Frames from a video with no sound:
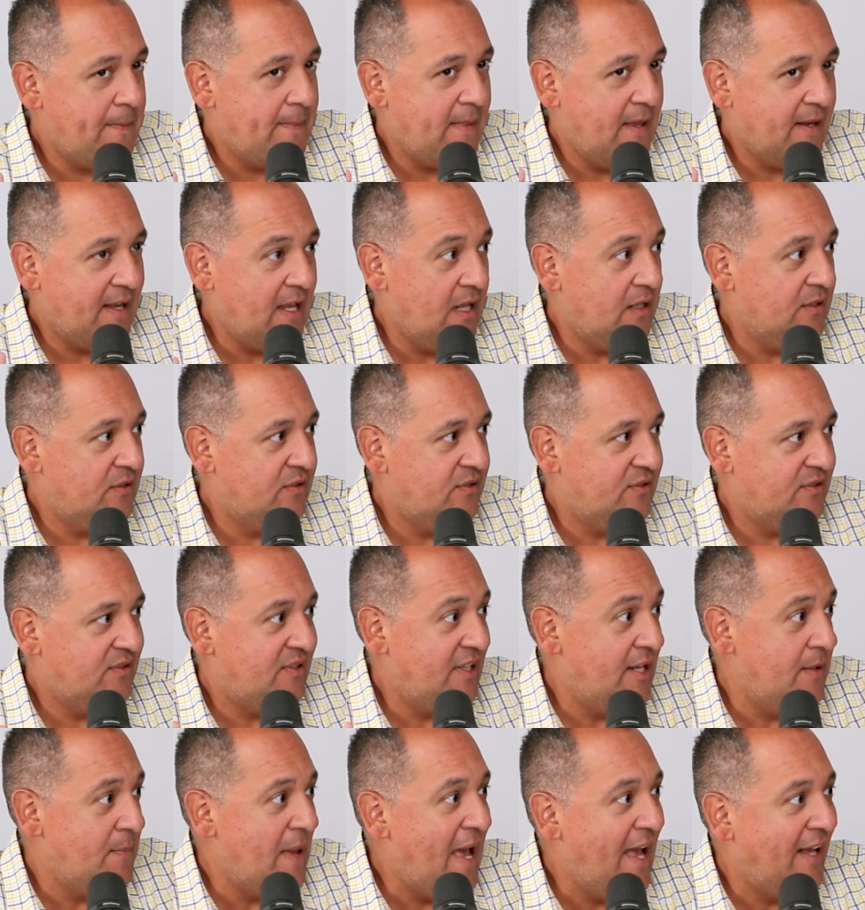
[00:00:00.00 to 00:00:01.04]
against
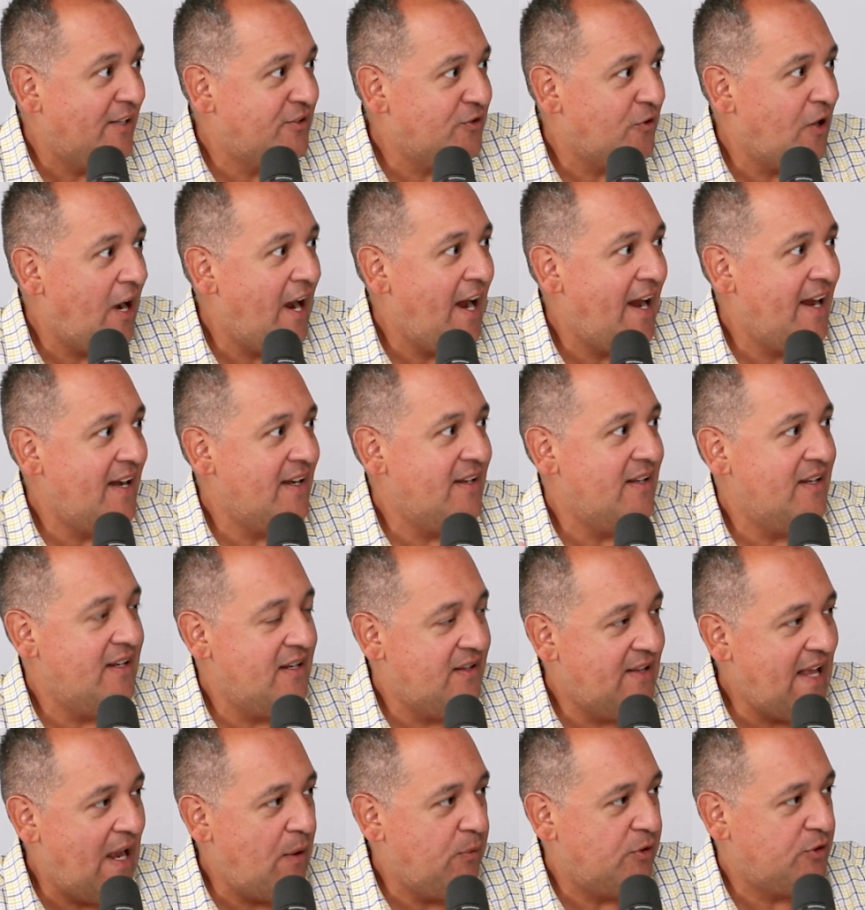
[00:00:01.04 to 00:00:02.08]
CMS, right?
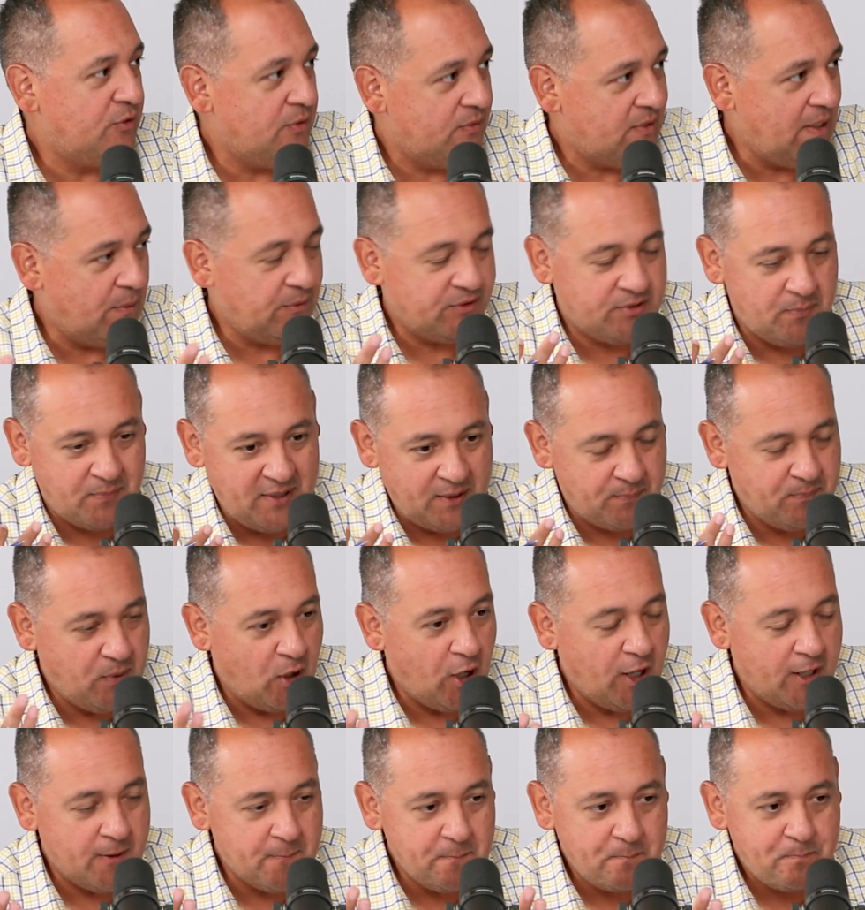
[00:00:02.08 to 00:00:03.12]
And that was a big
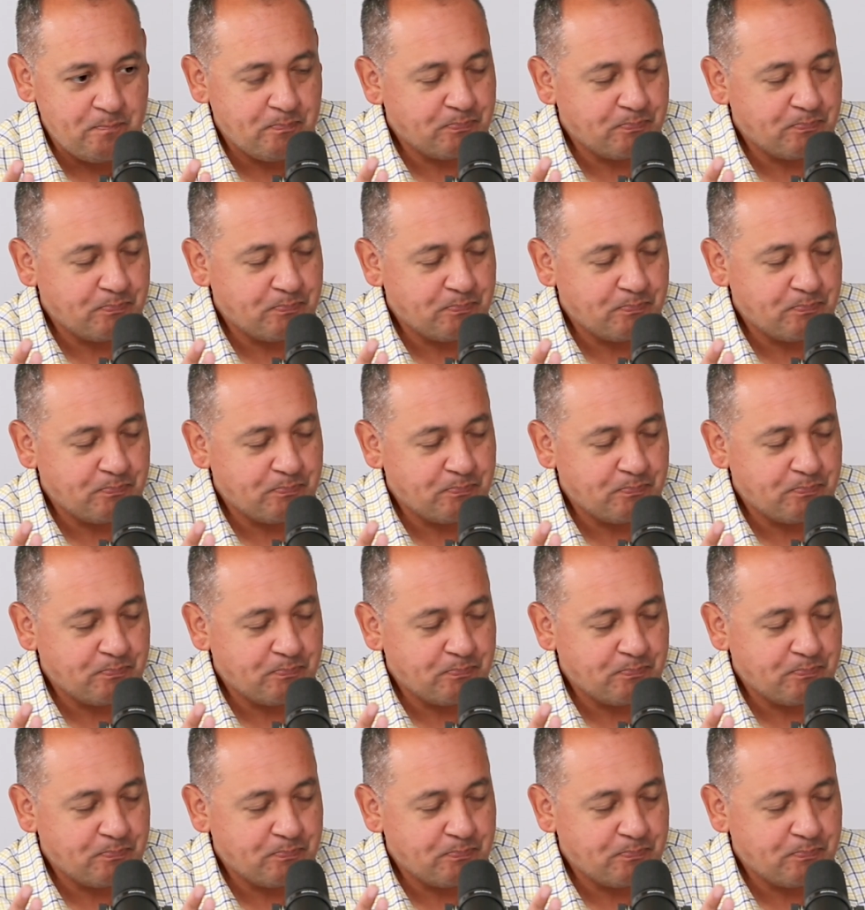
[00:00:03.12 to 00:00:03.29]
part